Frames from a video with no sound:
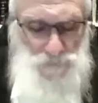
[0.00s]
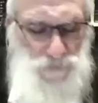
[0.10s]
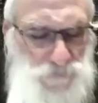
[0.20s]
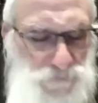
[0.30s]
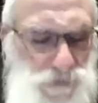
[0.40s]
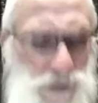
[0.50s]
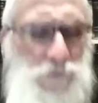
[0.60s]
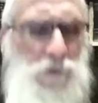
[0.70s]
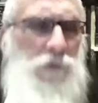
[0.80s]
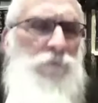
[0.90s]
They decide,
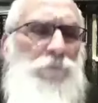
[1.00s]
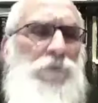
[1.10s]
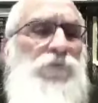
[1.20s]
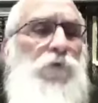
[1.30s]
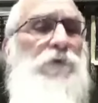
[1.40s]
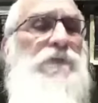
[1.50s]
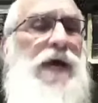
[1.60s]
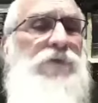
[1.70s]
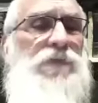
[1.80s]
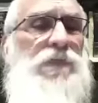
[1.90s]
oh, before
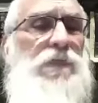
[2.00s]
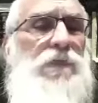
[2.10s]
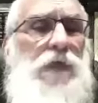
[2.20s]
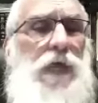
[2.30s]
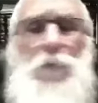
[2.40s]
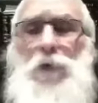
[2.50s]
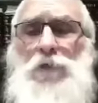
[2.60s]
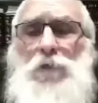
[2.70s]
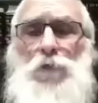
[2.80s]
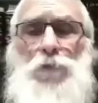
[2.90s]
davening, I want
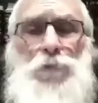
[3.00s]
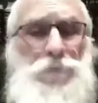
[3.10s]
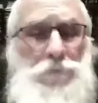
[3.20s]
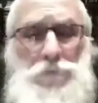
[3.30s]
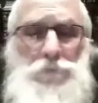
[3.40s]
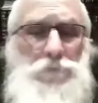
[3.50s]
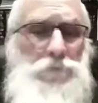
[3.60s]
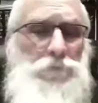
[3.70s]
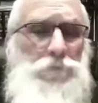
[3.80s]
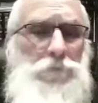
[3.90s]
to learn
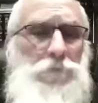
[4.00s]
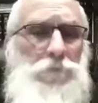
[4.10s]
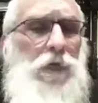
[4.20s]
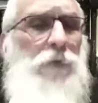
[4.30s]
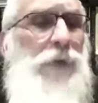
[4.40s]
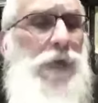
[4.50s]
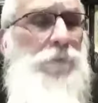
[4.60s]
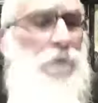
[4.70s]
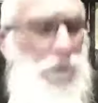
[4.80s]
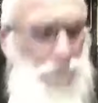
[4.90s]
a
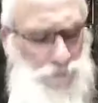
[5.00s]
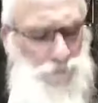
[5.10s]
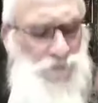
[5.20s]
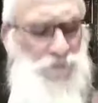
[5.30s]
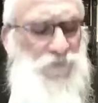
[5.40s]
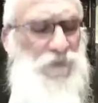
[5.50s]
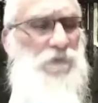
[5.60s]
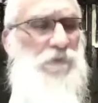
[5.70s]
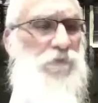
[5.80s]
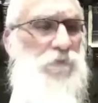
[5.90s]
mimer. I want to learn a
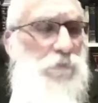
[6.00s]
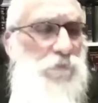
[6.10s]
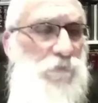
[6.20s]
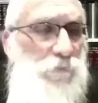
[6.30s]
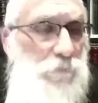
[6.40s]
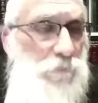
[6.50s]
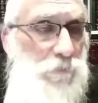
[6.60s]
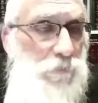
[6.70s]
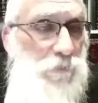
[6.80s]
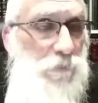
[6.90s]
Hasidic discourse.
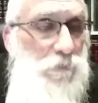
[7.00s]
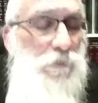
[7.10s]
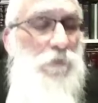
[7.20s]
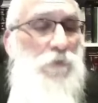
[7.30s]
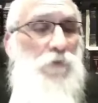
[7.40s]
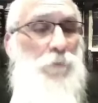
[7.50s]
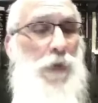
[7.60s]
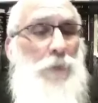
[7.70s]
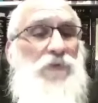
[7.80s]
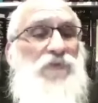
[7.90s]
The
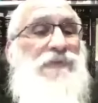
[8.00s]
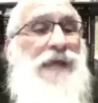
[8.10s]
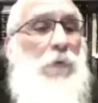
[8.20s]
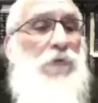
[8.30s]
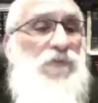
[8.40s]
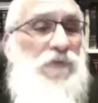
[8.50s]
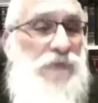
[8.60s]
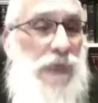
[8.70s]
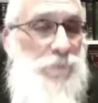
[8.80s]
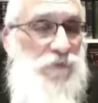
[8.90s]
problem is now is the
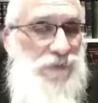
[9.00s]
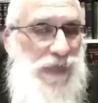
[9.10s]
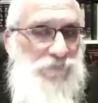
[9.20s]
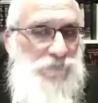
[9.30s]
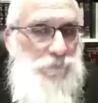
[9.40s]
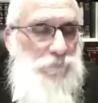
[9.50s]
time to daven.